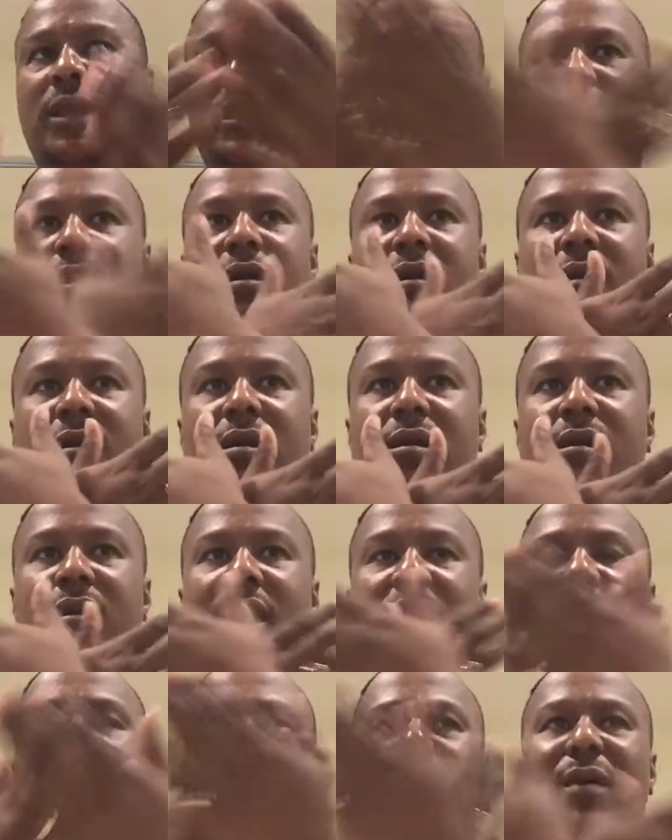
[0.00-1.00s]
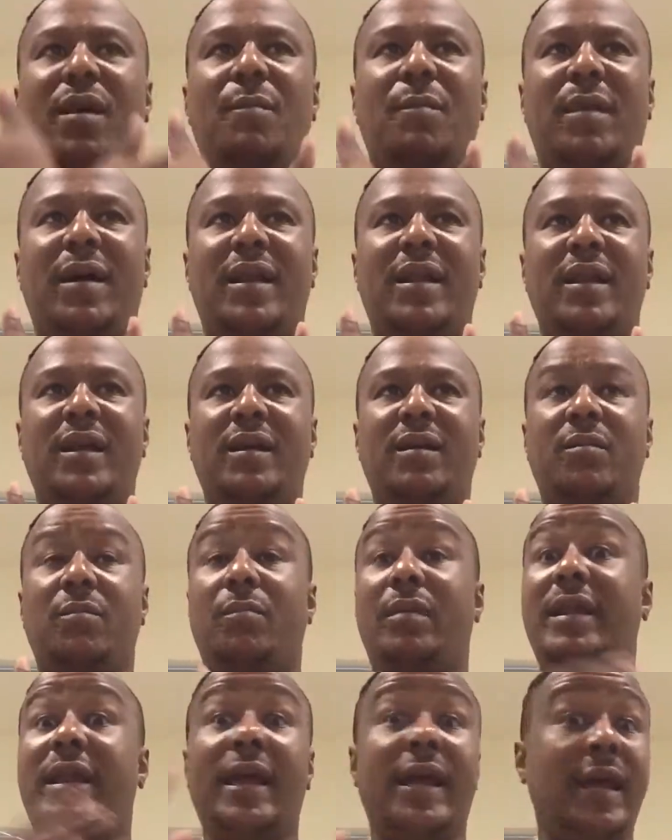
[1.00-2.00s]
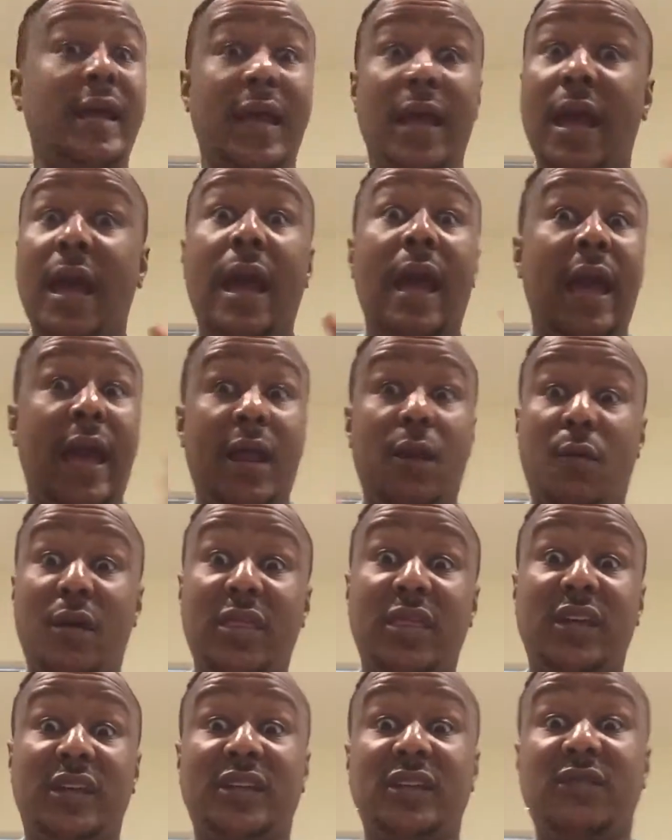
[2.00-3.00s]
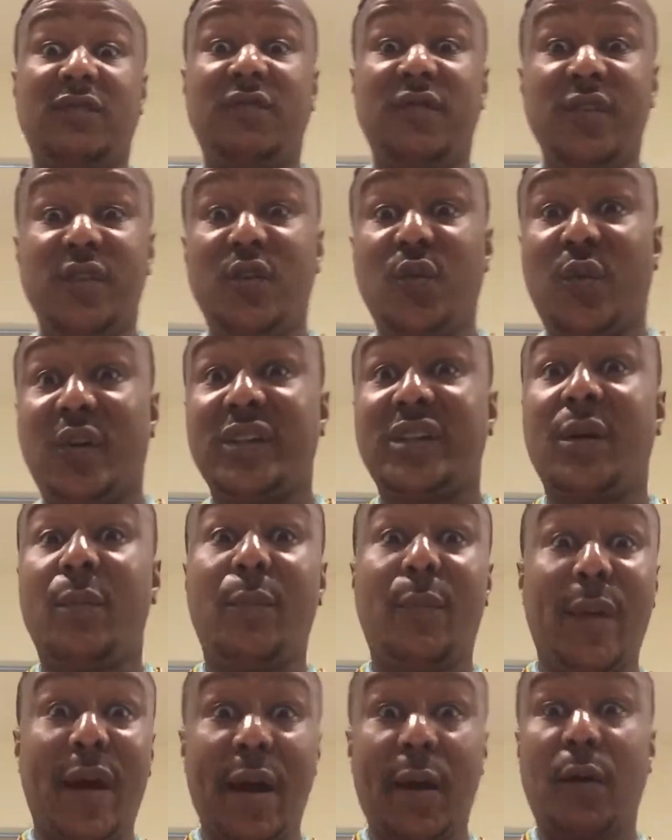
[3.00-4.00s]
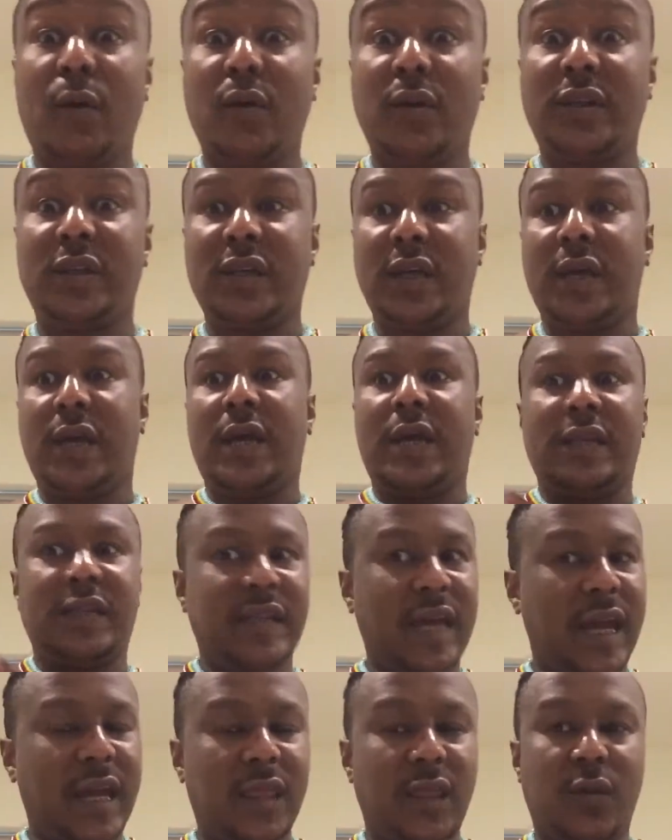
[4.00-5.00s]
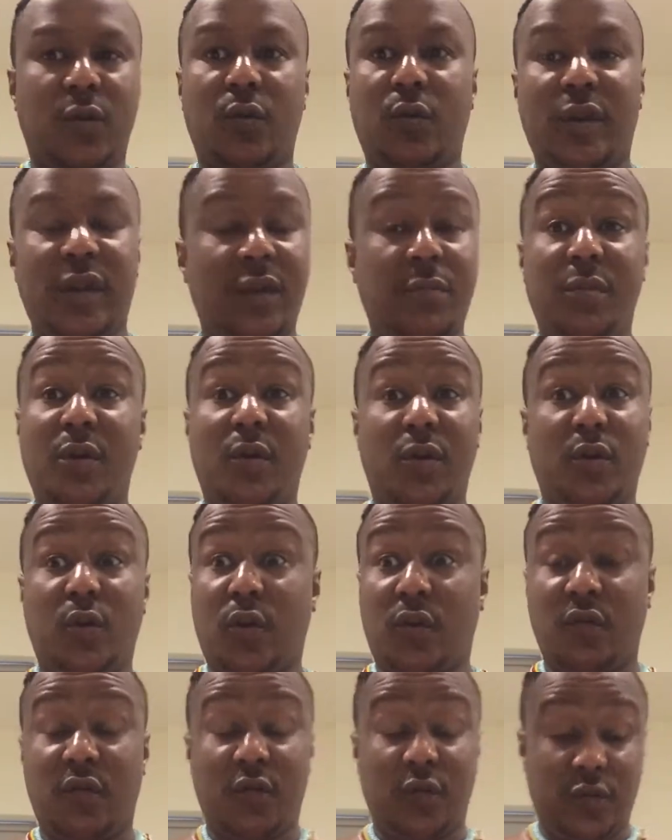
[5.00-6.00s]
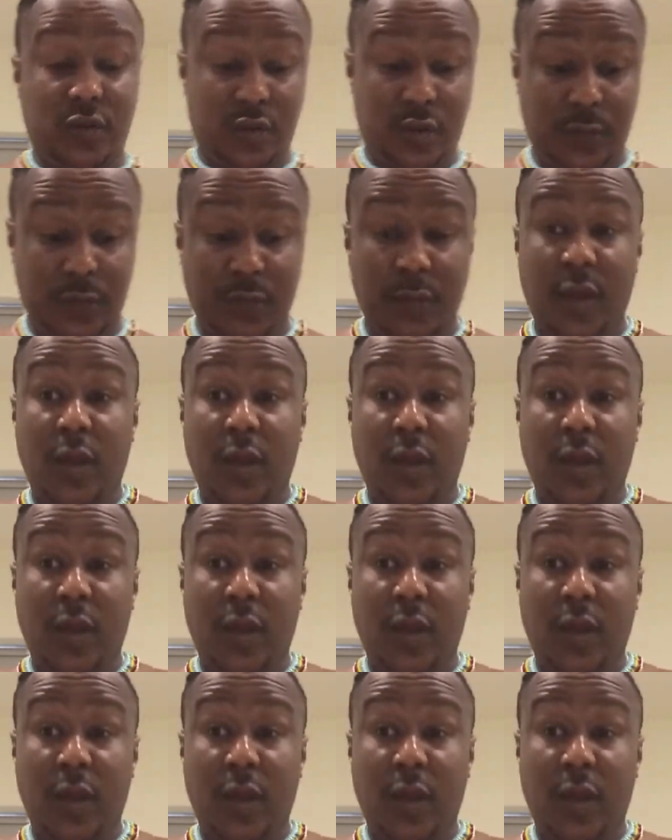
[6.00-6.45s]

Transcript: they ayapambana. But anyway, this video was about tying the knot. Let me not confuse you.